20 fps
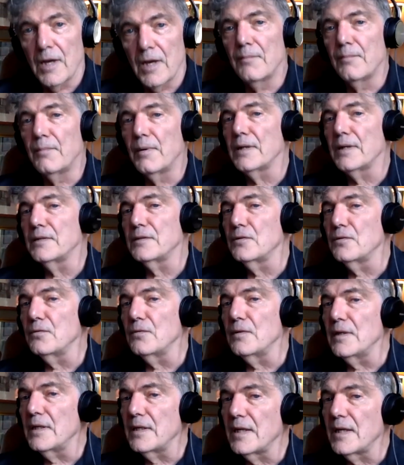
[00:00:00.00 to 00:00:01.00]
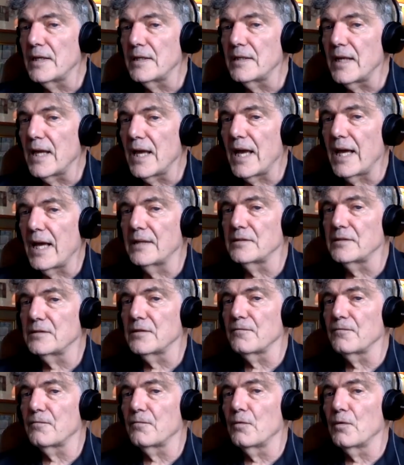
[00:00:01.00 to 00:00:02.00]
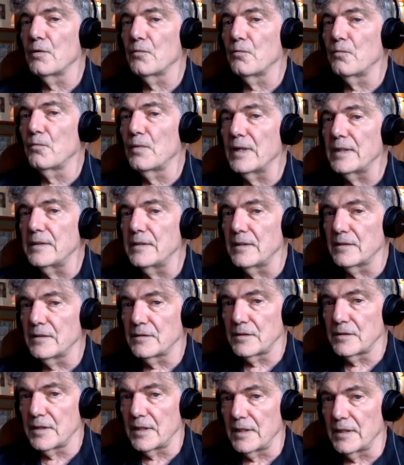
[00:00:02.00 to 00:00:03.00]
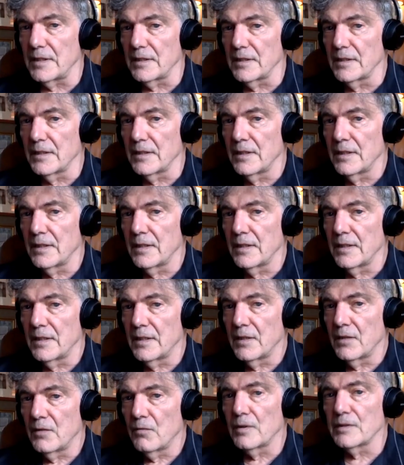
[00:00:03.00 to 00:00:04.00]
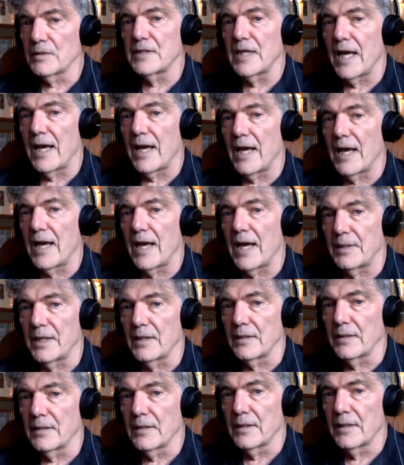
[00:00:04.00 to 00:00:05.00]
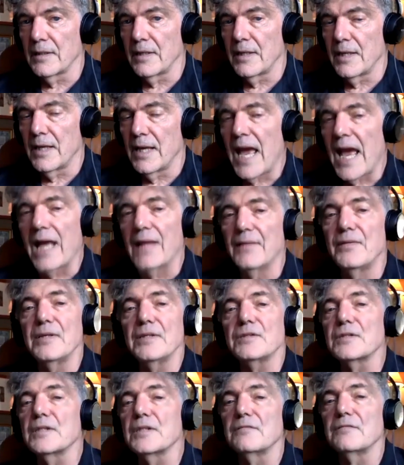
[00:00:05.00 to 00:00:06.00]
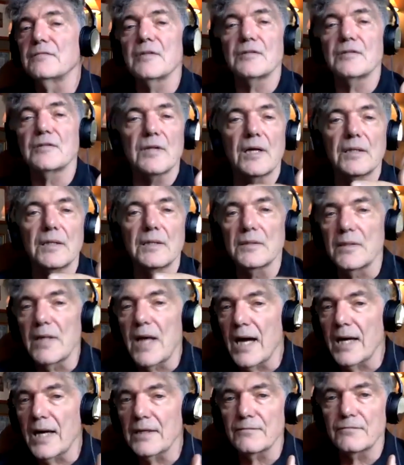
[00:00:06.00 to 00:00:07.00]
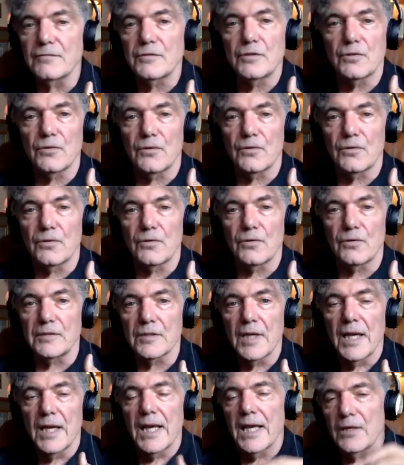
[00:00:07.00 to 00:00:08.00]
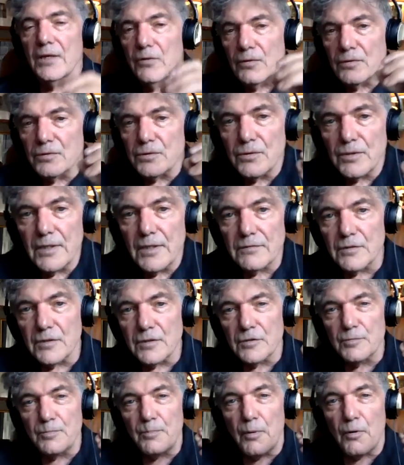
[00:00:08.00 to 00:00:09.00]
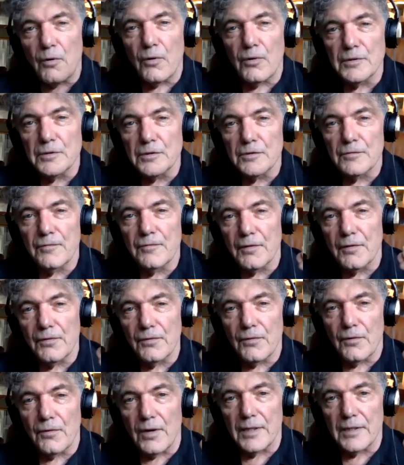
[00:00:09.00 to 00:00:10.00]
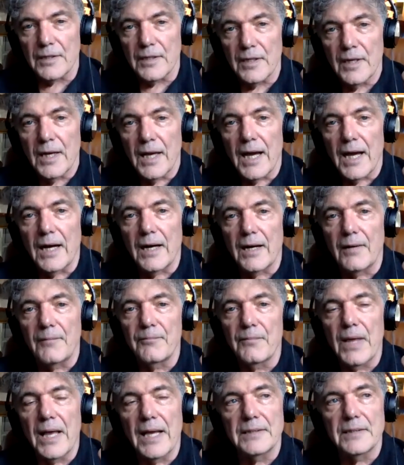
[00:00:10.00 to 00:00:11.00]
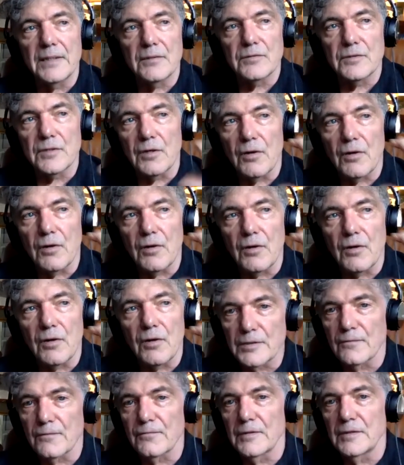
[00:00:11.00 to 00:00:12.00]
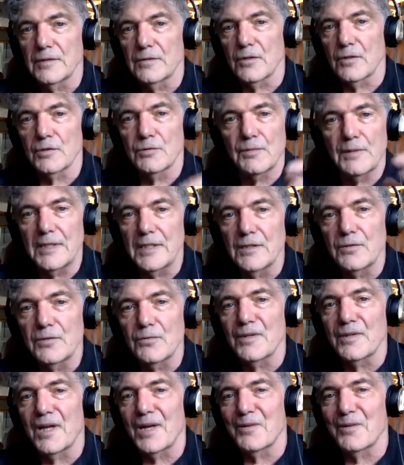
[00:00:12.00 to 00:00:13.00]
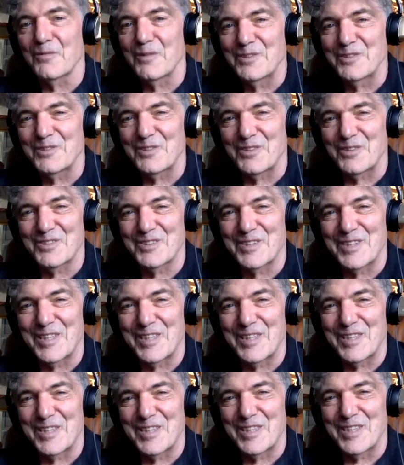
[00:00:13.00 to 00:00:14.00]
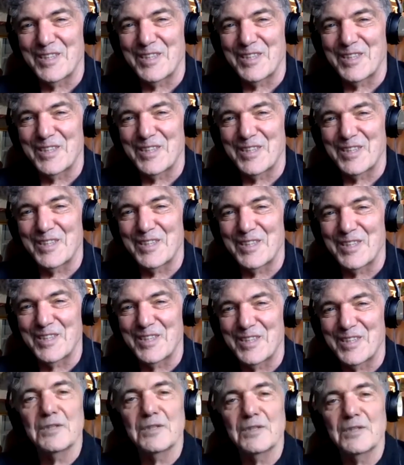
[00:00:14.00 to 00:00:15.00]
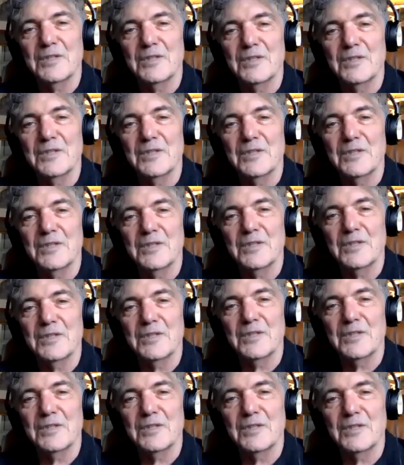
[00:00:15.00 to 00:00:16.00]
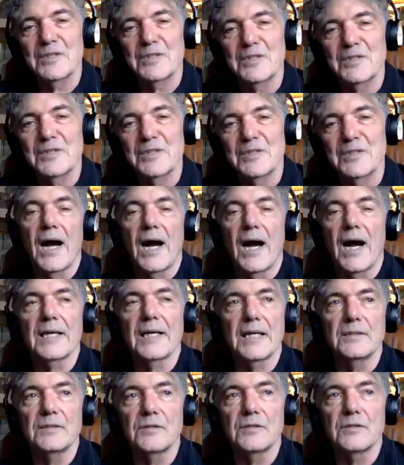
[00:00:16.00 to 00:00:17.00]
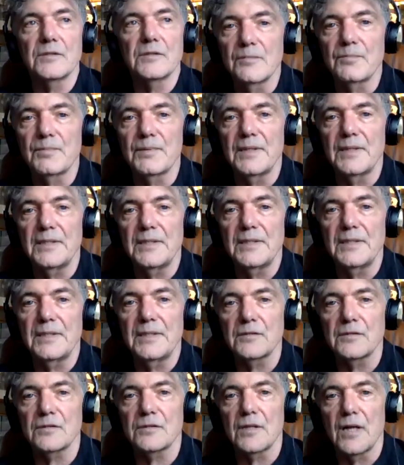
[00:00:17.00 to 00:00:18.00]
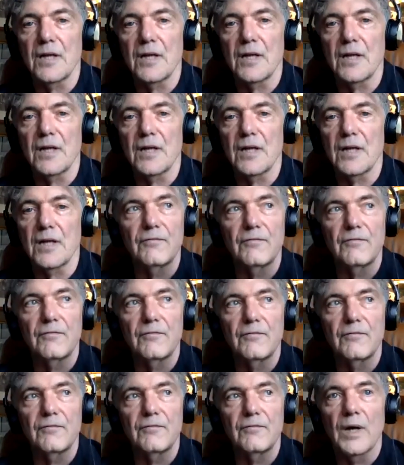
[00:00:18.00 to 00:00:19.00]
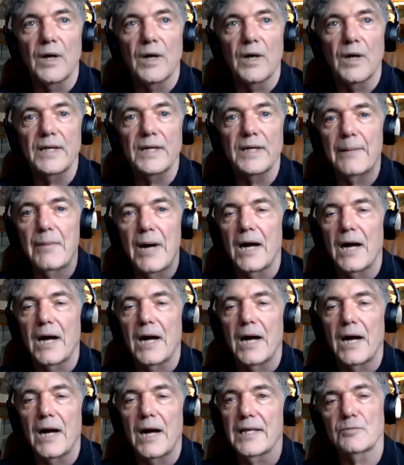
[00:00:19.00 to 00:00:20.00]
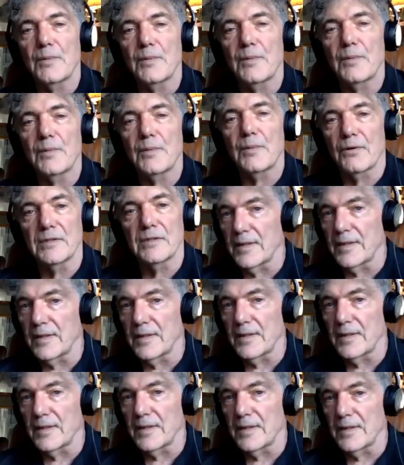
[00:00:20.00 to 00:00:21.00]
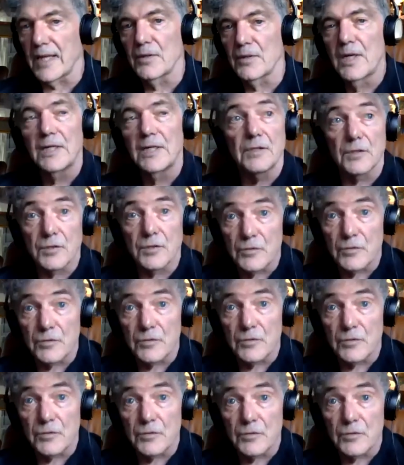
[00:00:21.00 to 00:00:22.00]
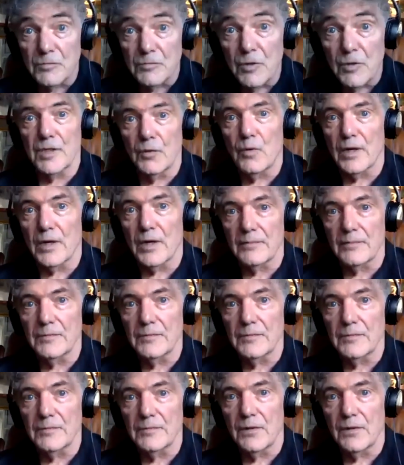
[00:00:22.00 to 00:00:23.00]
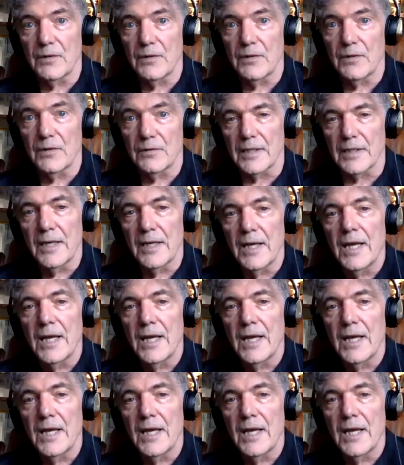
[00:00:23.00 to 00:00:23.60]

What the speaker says: but doing it as if we're witnessing what's happening. And this gives us a lot of choice. It also gives us pause for thought. And there's a whole bunch of research. We didn't do a lot of research today, but it's a whole bunch of research that when I can simply take stock of what am I experiencing, that's all, just noticing what I'm noticing.